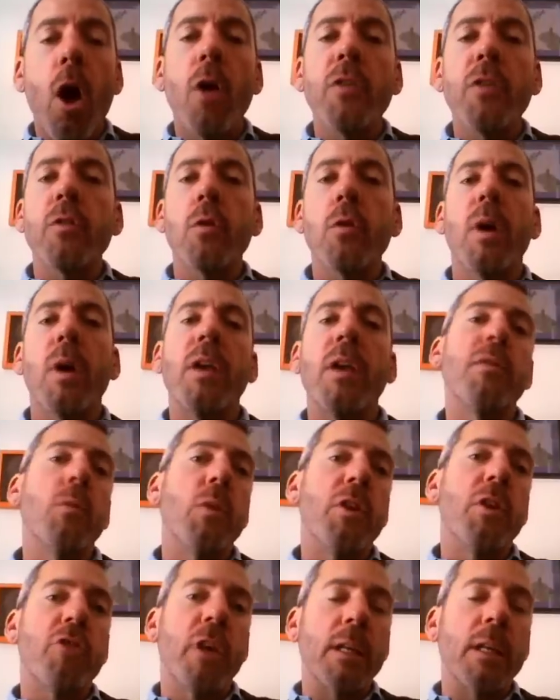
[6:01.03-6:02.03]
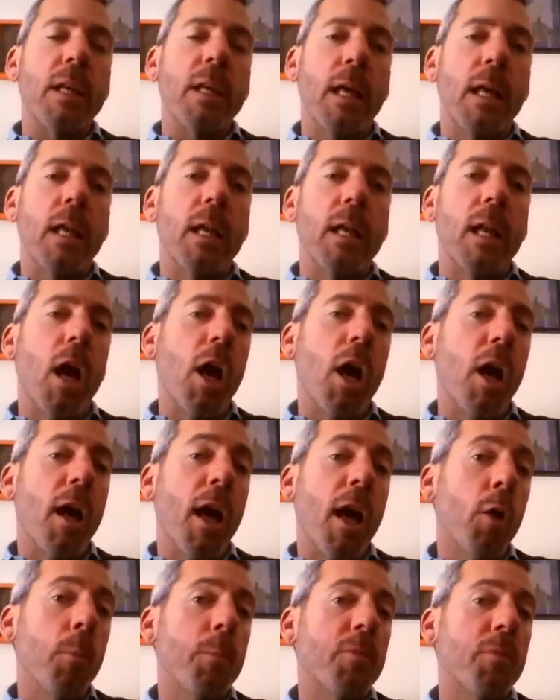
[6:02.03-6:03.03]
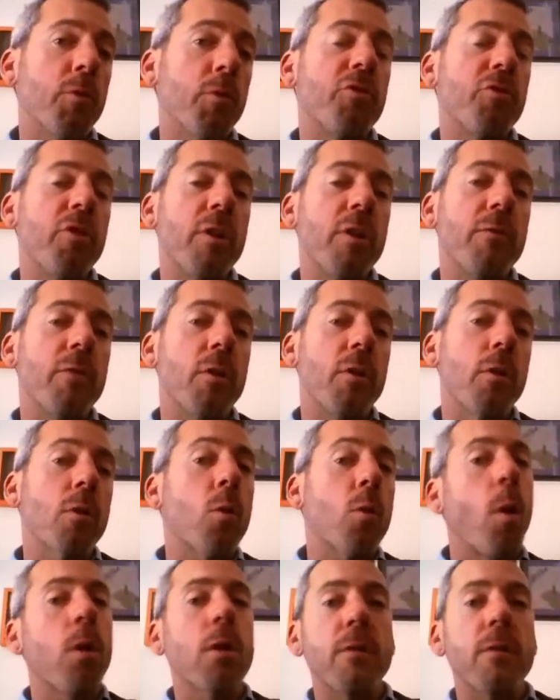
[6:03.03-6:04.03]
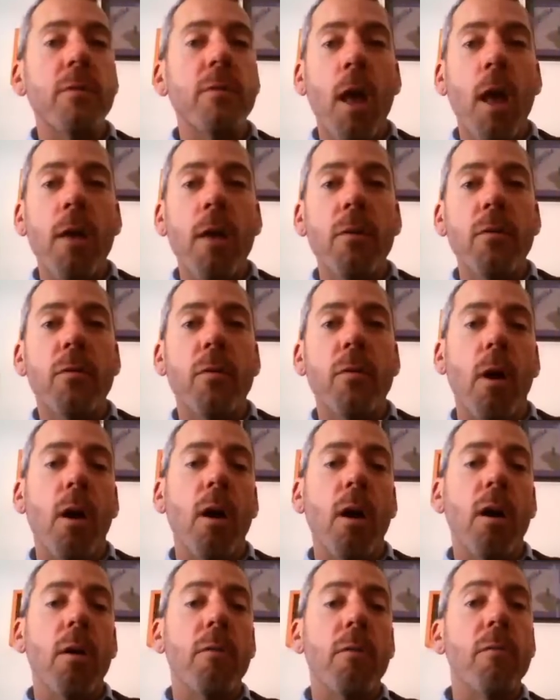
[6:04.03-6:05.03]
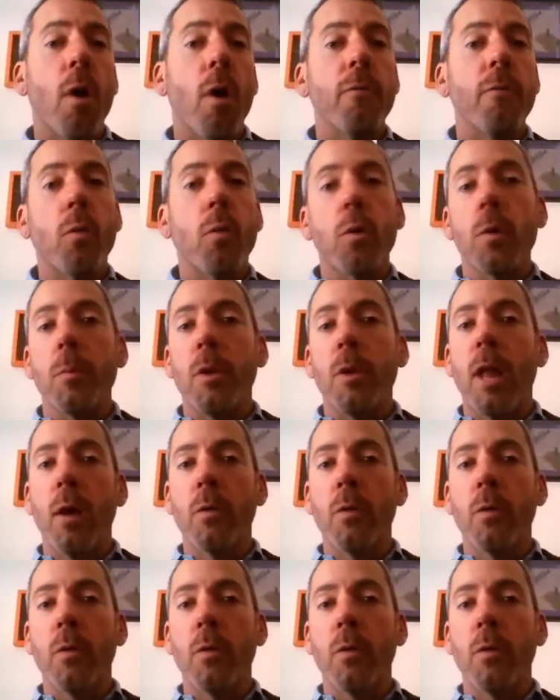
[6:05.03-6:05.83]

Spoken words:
Also the ways in which it can help to achieve your quality of life, affordable